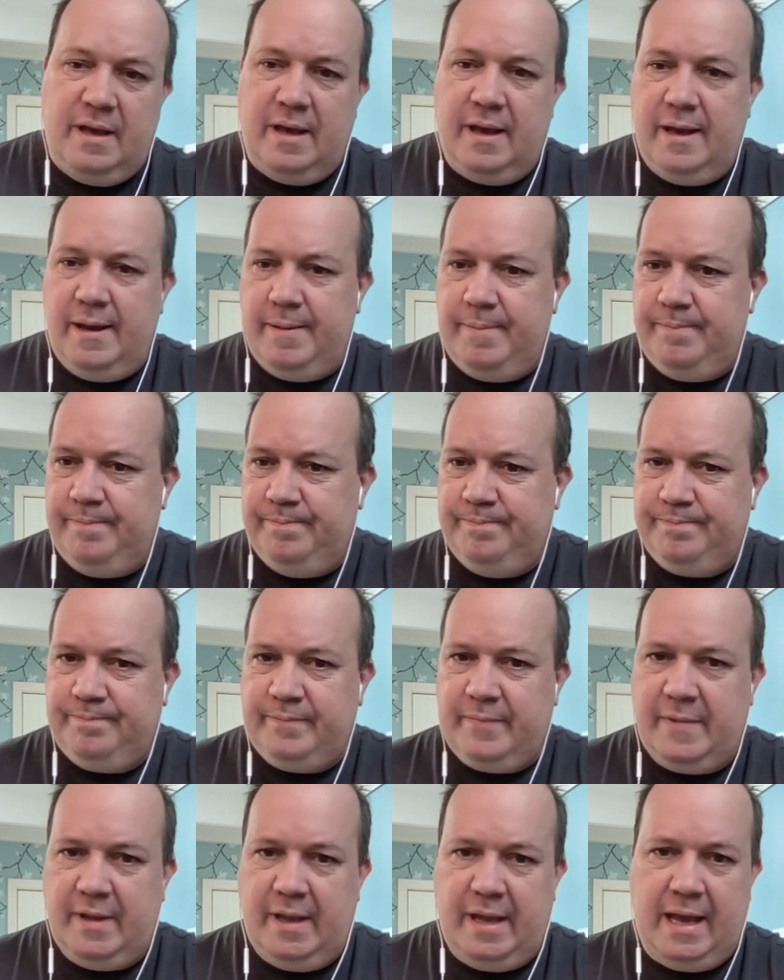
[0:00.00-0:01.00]
Um,
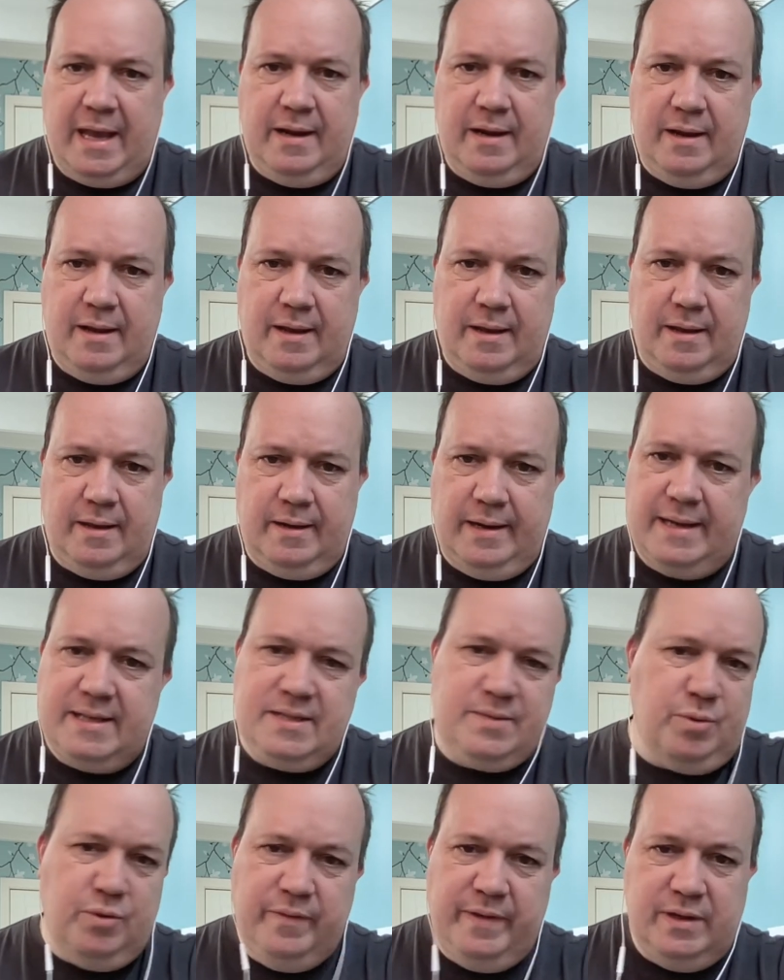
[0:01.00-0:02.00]
and uh,
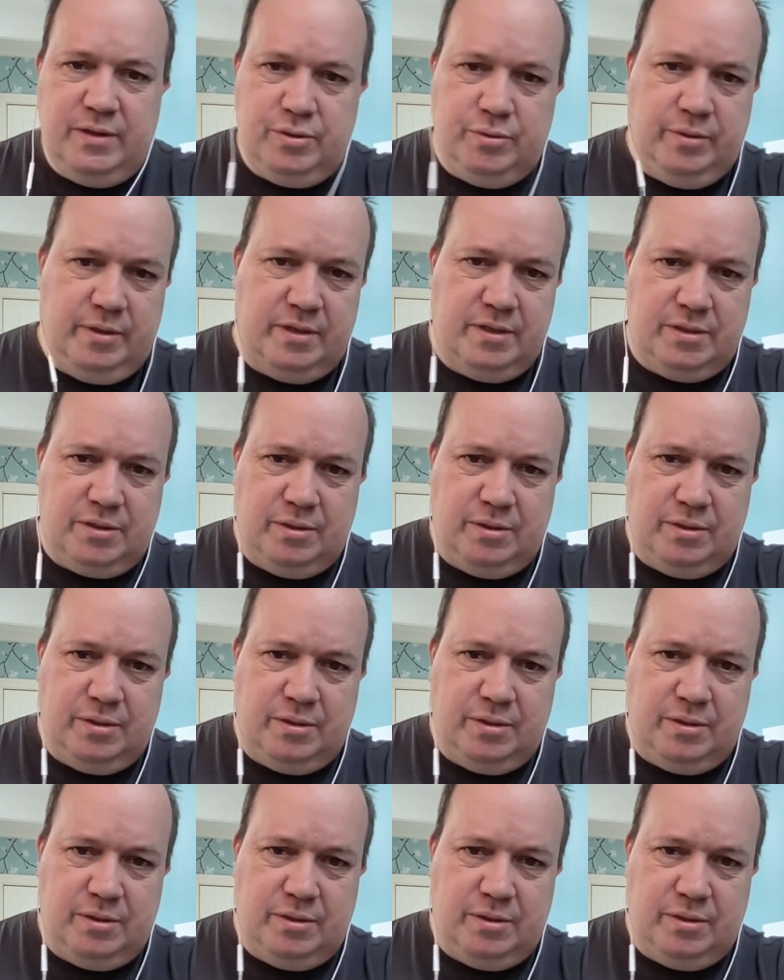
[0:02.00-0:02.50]
let's move into it.